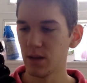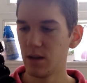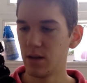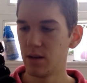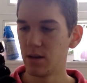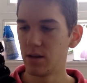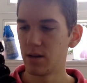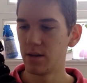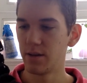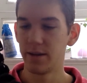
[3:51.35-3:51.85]

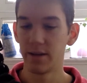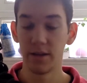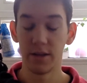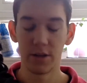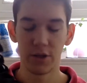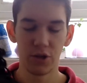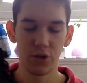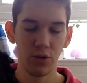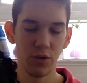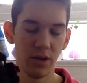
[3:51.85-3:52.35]
the
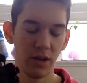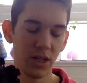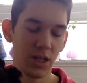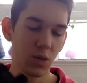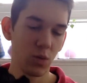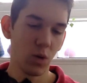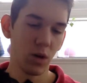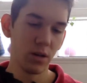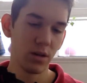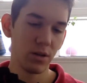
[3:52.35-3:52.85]
shoe
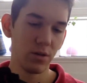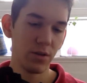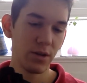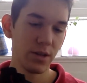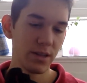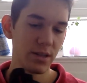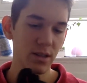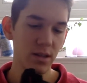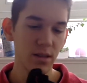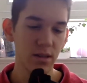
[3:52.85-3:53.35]
is water
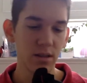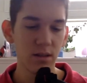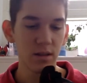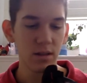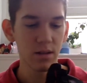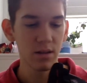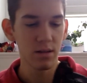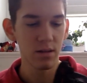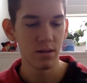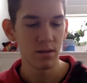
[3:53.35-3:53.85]

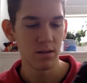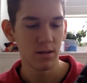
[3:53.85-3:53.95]
resistant,